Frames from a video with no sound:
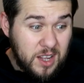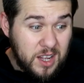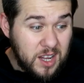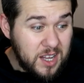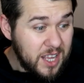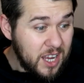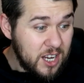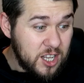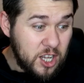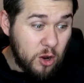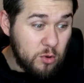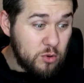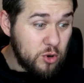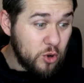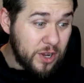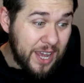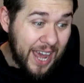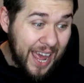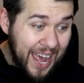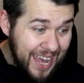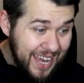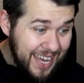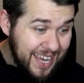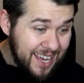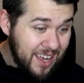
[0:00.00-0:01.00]
And they don't look
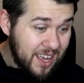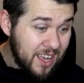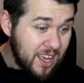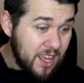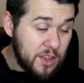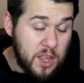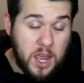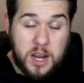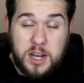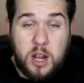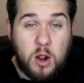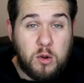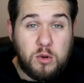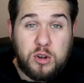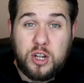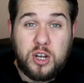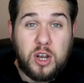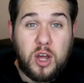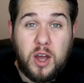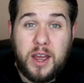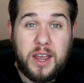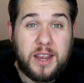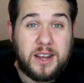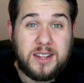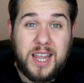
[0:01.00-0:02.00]
at it. They don't look
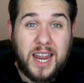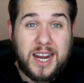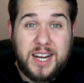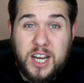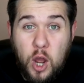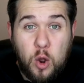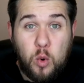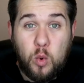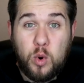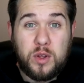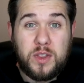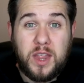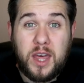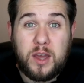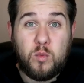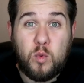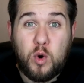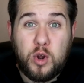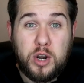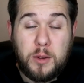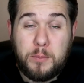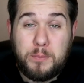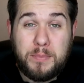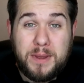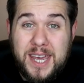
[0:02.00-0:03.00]
like they know what they
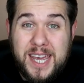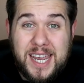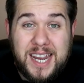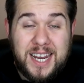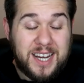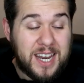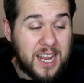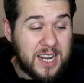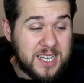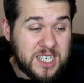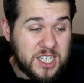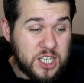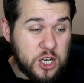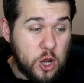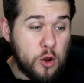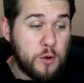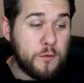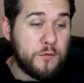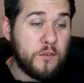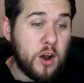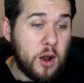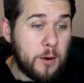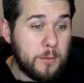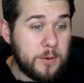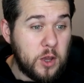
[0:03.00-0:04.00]
want to be. They're so
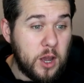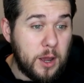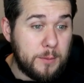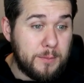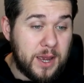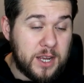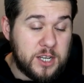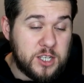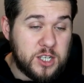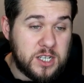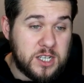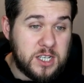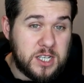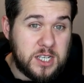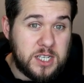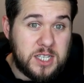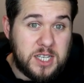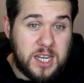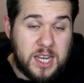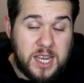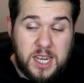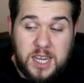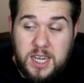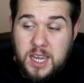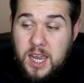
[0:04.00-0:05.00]
far behind Manchester
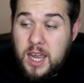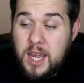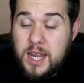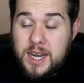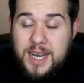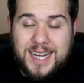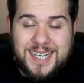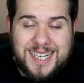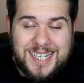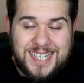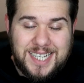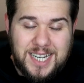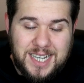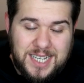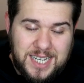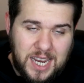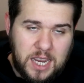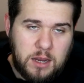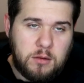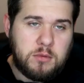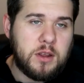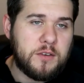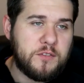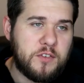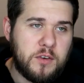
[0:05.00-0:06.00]
City. This is a
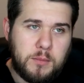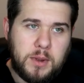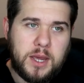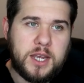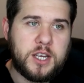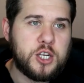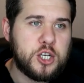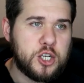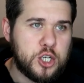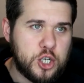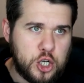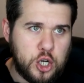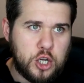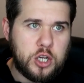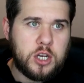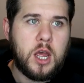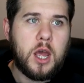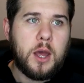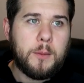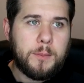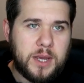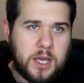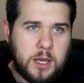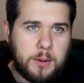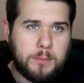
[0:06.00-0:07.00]
team that, for me,
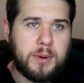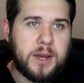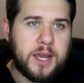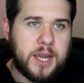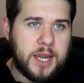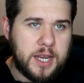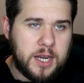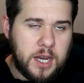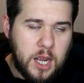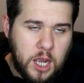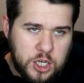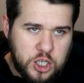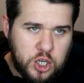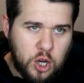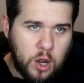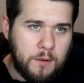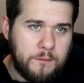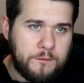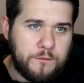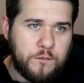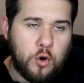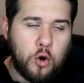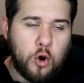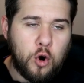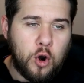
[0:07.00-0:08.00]
should be competing
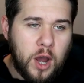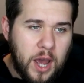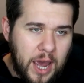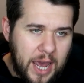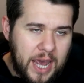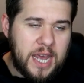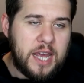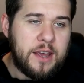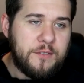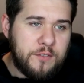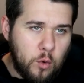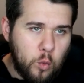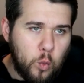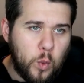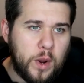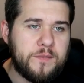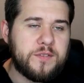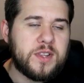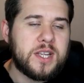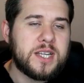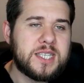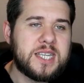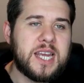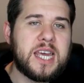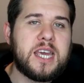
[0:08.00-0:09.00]
top four, even
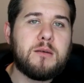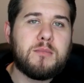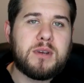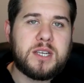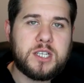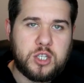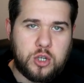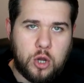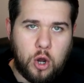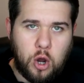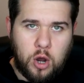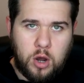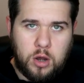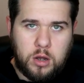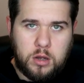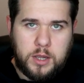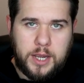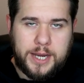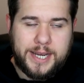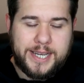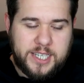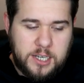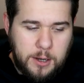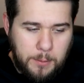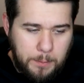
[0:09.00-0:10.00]
with the team it's got.
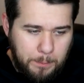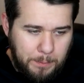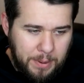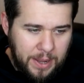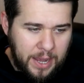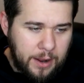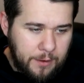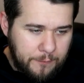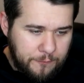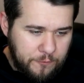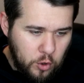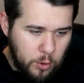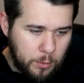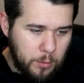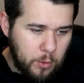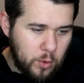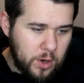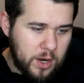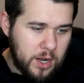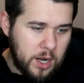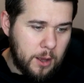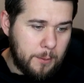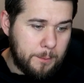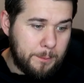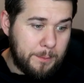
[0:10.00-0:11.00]
It's a big
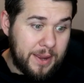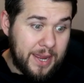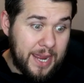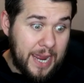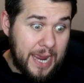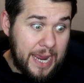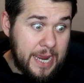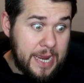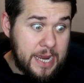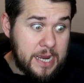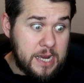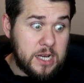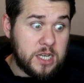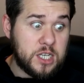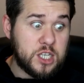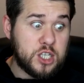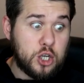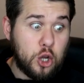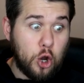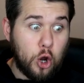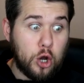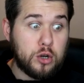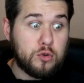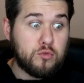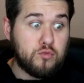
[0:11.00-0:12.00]
football club, but it has
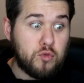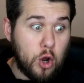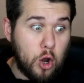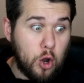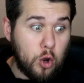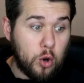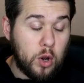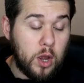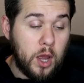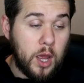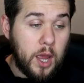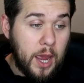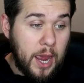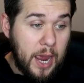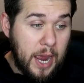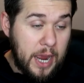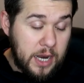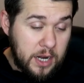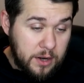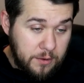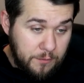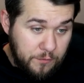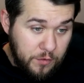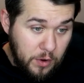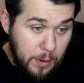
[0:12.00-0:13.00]
gone wrong.
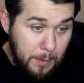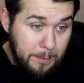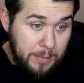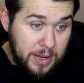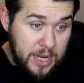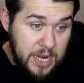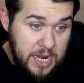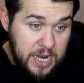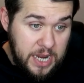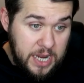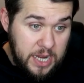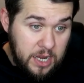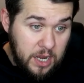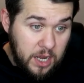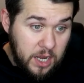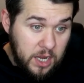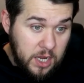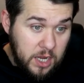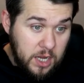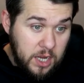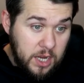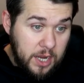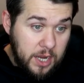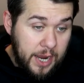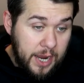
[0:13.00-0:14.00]
And for me,
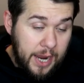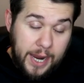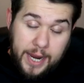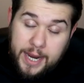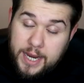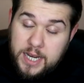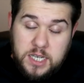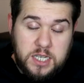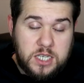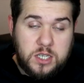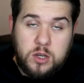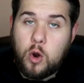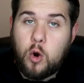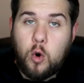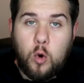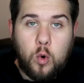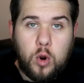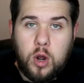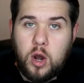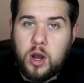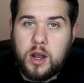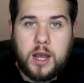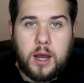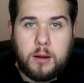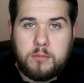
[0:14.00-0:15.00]
it's all
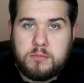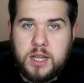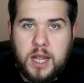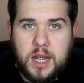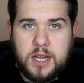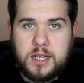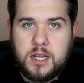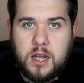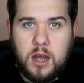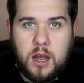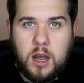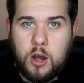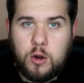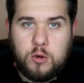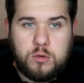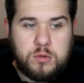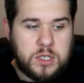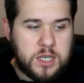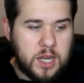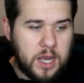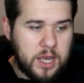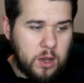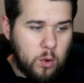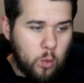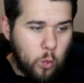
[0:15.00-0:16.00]
got to come down to
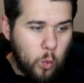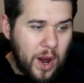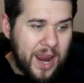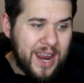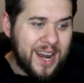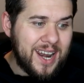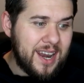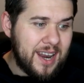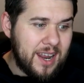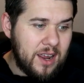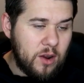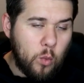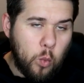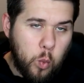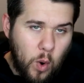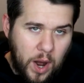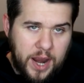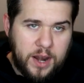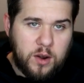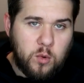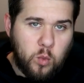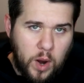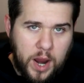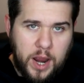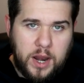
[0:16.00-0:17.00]
Jose.
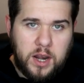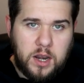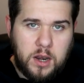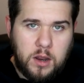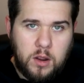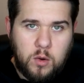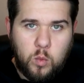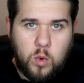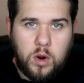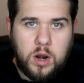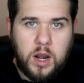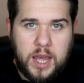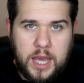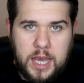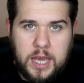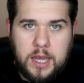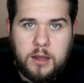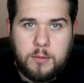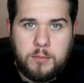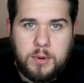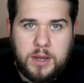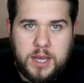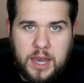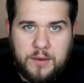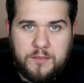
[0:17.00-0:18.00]
When will he
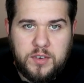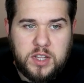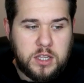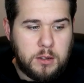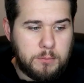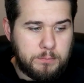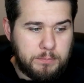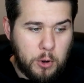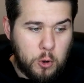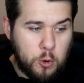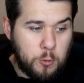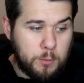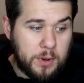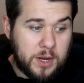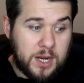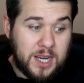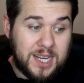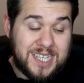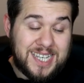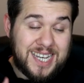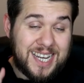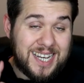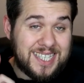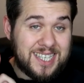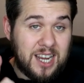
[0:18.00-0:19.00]
be given the boot?
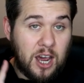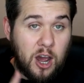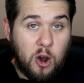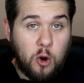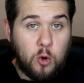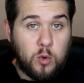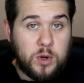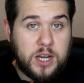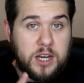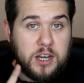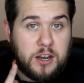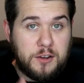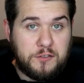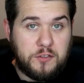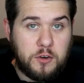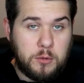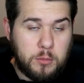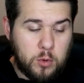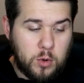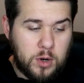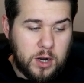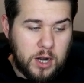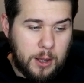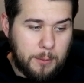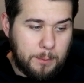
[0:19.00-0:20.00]
Because he is holding the
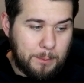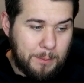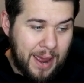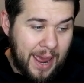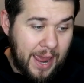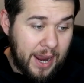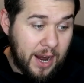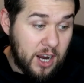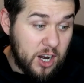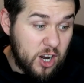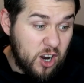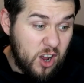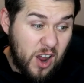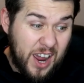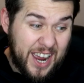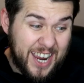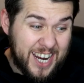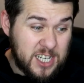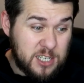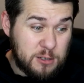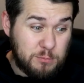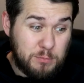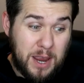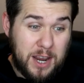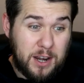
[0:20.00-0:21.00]
football club back. And I
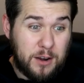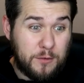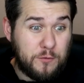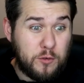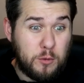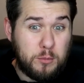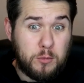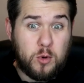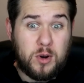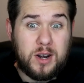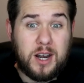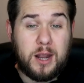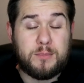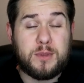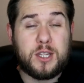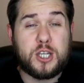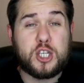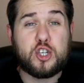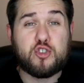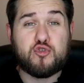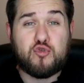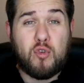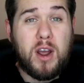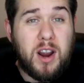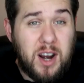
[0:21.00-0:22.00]
expect the football club to
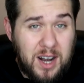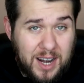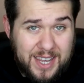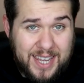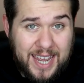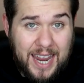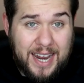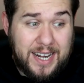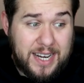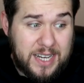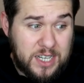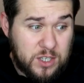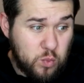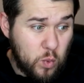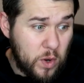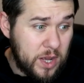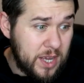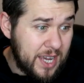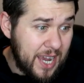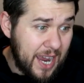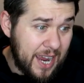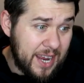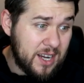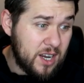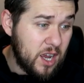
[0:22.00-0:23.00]
struggle again this
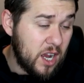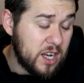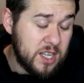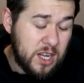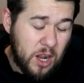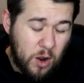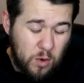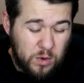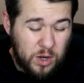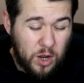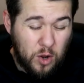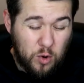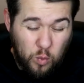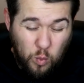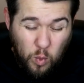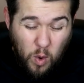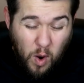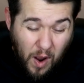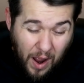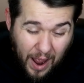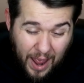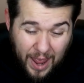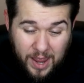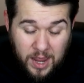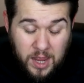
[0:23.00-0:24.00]
weekend. I don't know
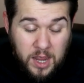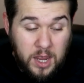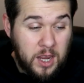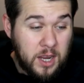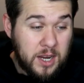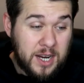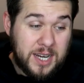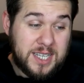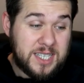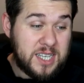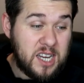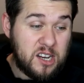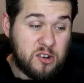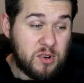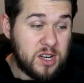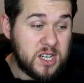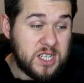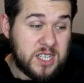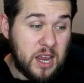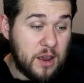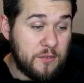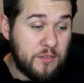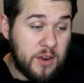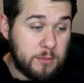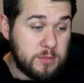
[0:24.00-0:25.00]
why, considering
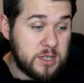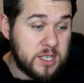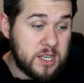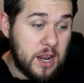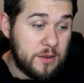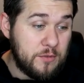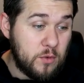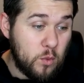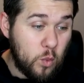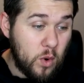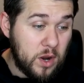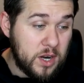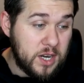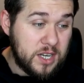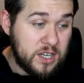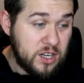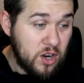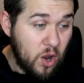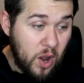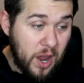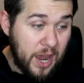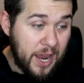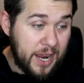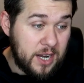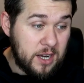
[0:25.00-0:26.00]
Southampton have
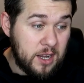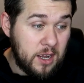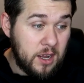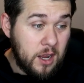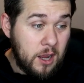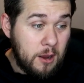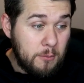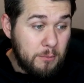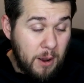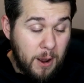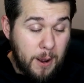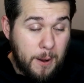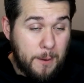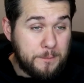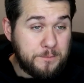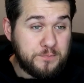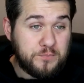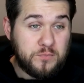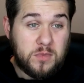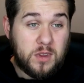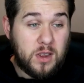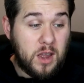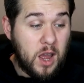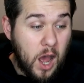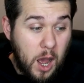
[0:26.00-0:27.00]
1-9. But
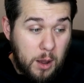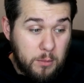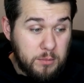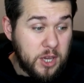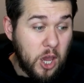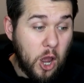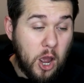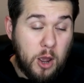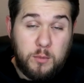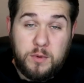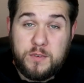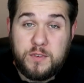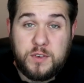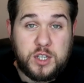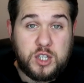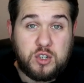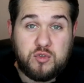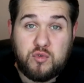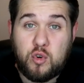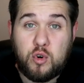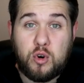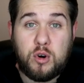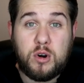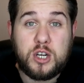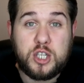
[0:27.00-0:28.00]
I'm going with a
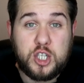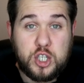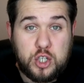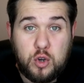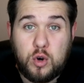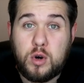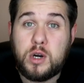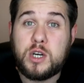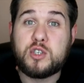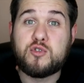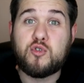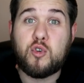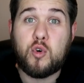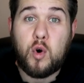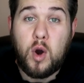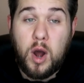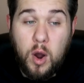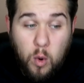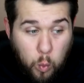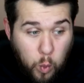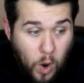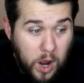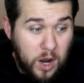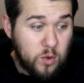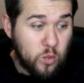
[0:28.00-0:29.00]
draw, a score
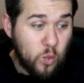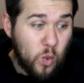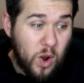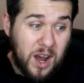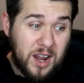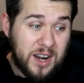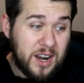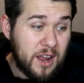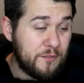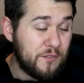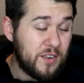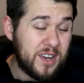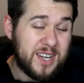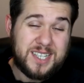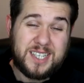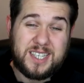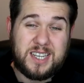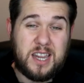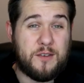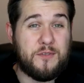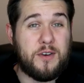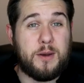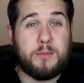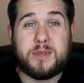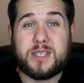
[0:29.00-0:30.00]
draw, a 1-1. I think
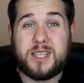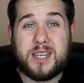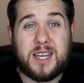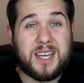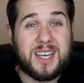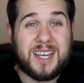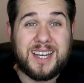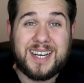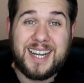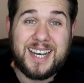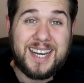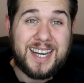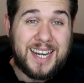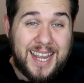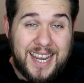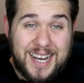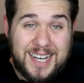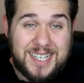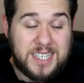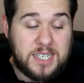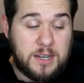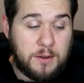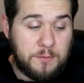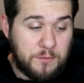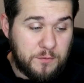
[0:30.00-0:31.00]
Southampton are going to
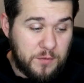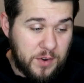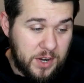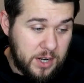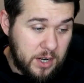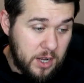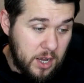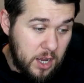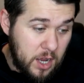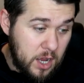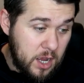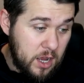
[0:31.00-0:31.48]
nick something.